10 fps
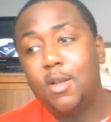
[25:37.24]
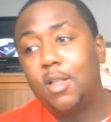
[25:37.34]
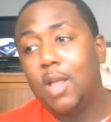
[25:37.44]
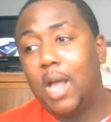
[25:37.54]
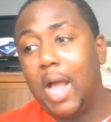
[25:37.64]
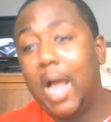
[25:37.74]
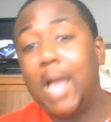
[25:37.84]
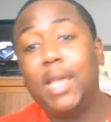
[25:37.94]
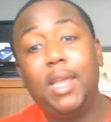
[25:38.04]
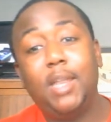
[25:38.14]
I
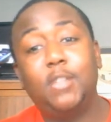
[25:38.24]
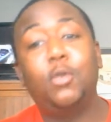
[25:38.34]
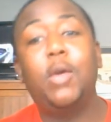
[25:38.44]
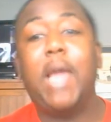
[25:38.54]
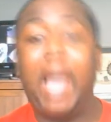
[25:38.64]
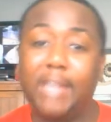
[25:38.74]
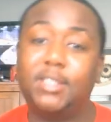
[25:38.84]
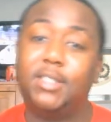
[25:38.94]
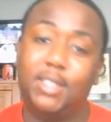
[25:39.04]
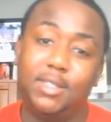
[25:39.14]
get into an
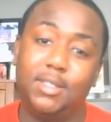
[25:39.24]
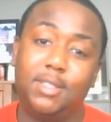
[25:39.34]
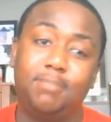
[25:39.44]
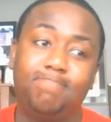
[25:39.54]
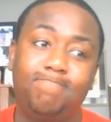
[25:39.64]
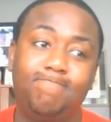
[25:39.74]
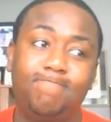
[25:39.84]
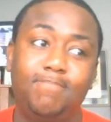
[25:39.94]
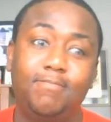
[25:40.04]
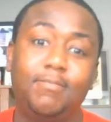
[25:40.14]
accident,
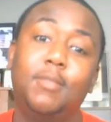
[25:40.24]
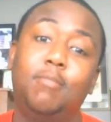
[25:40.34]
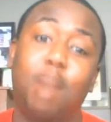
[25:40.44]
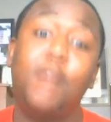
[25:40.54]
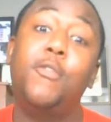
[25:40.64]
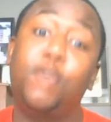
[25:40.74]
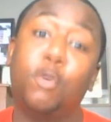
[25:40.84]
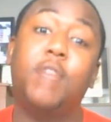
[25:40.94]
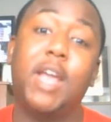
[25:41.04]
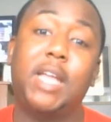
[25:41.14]
my
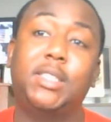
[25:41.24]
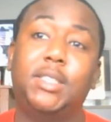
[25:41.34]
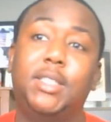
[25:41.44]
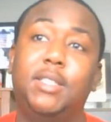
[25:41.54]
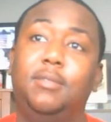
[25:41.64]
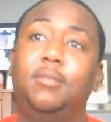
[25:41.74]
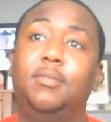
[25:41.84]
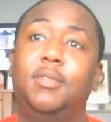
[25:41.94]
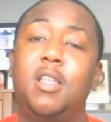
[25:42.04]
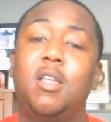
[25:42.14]
fourth accident
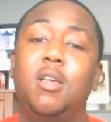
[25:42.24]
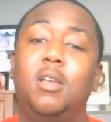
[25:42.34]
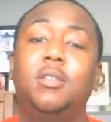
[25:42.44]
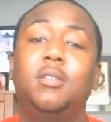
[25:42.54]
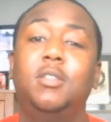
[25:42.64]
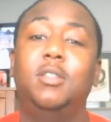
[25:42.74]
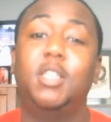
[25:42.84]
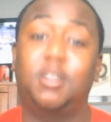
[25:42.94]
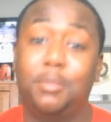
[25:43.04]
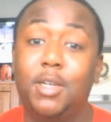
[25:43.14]
this
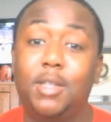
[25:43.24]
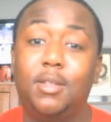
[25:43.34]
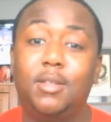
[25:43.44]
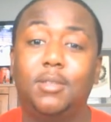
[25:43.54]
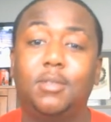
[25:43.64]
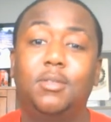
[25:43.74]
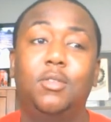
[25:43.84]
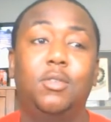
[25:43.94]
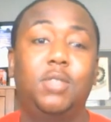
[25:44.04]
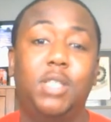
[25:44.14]
month,
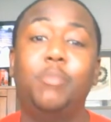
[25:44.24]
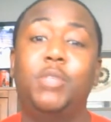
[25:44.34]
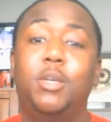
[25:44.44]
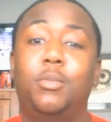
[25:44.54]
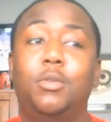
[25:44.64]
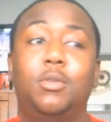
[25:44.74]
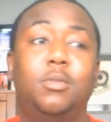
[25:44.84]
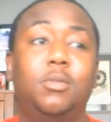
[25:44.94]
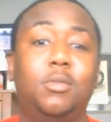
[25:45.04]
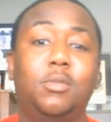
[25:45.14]
September
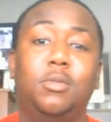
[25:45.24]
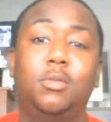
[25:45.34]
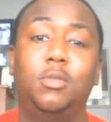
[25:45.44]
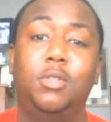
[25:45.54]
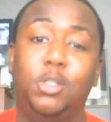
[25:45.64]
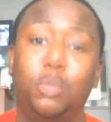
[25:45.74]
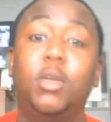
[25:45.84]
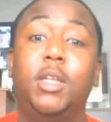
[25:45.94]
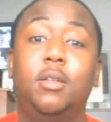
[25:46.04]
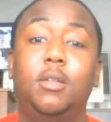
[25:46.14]
the
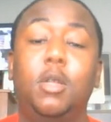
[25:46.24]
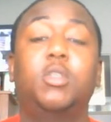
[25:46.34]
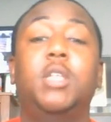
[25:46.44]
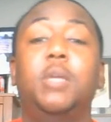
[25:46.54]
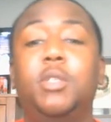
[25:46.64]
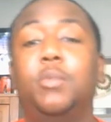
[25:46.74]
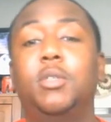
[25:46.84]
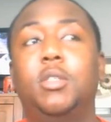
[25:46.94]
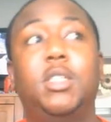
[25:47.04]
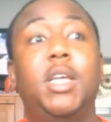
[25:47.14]
20th. No, September the
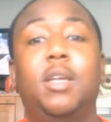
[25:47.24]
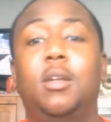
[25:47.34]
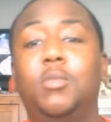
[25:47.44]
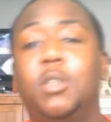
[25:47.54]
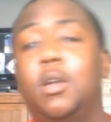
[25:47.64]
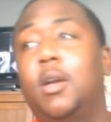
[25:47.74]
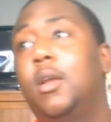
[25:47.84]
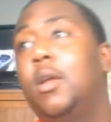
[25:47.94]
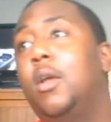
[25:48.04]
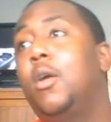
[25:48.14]
2nd, I'm sorry.
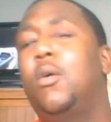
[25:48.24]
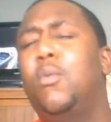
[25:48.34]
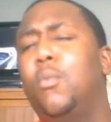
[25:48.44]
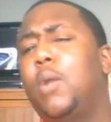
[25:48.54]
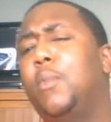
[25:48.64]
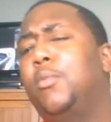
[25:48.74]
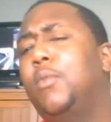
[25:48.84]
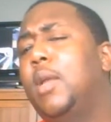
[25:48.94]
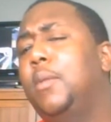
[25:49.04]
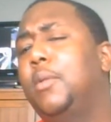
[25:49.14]
Right before
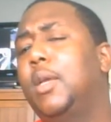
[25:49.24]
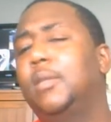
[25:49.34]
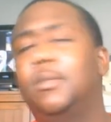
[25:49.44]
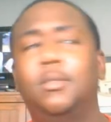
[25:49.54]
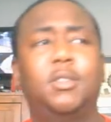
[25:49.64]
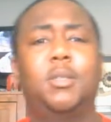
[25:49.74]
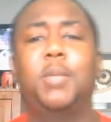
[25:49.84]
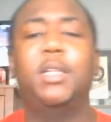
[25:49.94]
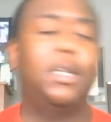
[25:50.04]
Labor Day, something like that.